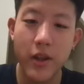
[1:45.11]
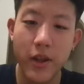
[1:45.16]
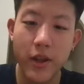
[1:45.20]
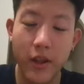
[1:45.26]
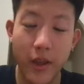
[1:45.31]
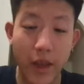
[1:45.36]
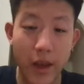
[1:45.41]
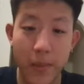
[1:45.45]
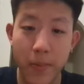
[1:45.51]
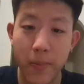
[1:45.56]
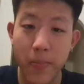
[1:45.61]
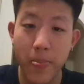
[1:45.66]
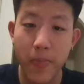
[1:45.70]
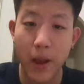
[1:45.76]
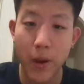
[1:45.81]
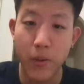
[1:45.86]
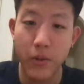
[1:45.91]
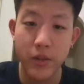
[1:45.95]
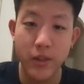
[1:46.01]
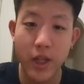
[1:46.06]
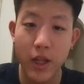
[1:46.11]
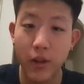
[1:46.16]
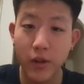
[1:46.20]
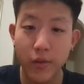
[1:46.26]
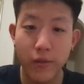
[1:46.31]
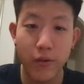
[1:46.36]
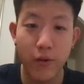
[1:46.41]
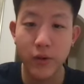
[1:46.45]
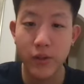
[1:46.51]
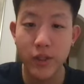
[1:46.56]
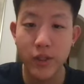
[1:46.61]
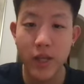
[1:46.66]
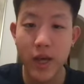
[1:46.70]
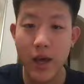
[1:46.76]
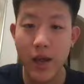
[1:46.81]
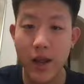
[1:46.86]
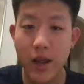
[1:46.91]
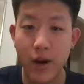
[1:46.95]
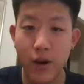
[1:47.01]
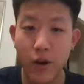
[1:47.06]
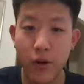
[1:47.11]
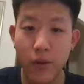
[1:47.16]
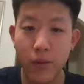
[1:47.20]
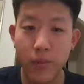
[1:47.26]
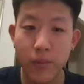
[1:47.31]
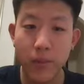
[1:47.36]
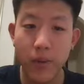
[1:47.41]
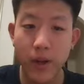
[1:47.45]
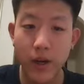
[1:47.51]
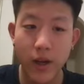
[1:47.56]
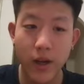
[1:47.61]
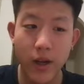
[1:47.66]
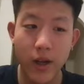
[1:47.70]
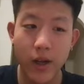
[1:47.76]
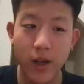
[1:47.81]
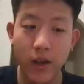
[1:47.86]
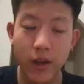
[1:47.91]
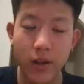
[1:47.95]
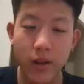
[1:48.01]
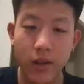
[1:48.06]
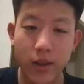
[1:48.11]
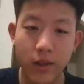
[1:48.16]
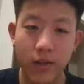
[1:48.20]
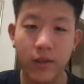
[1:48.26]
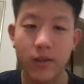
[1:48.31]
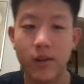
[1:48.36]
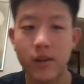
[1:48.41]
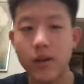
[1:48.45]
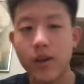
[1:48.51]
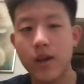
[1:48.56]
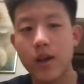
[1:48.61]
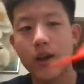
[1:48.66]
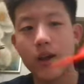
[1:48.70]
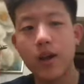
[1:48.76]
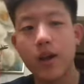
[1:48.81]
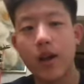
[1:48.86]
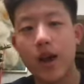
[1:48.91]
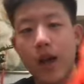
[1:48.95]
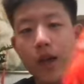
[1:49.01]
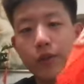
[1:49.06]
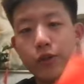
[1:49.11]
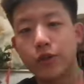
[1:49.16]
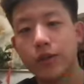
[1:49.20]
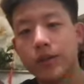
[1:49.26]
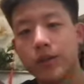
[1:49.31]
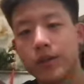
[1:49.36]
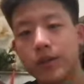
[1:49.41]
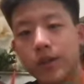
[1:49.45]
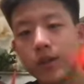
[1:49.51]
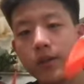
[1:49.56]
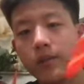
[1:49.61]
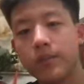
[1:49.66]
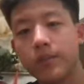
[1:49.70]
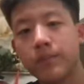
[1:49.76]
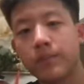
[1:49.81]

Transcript: Yep, I was not looking forward to that at all. But uh, as you can see,